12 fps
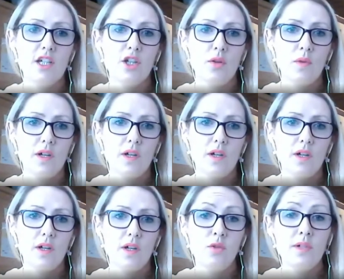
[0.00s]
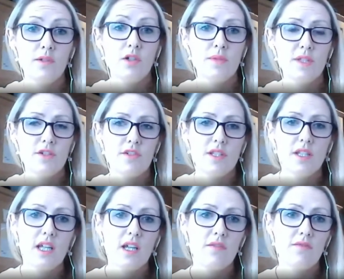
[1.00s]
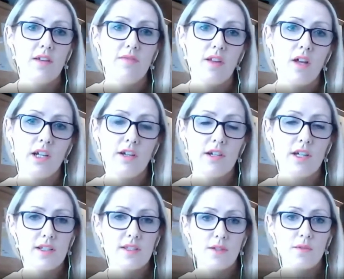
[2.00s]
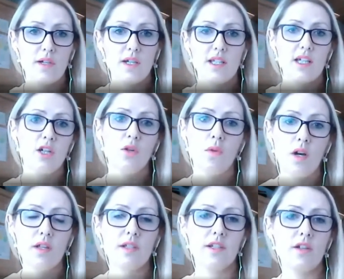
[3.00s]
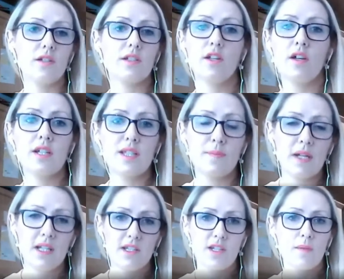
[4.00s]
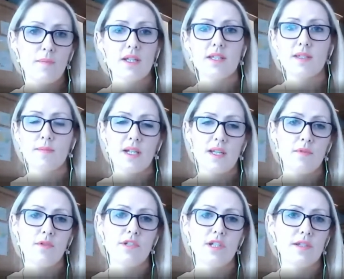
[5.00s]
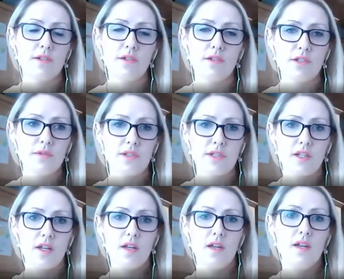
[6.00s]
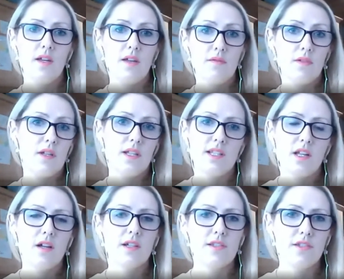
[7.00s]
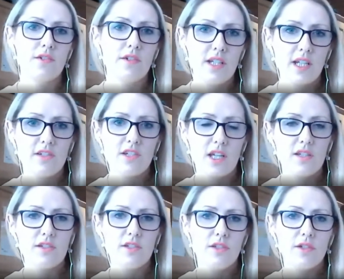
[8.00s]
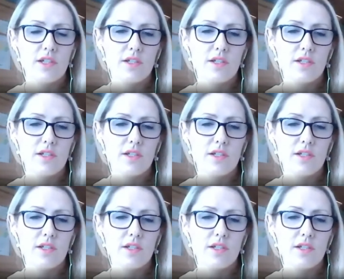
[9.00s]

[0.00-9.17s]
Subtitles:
go on. No, it comes under the thing of lifelong learning. So it can go on and on and on, as many topics, as many projects. You can do it as long as you're in education. You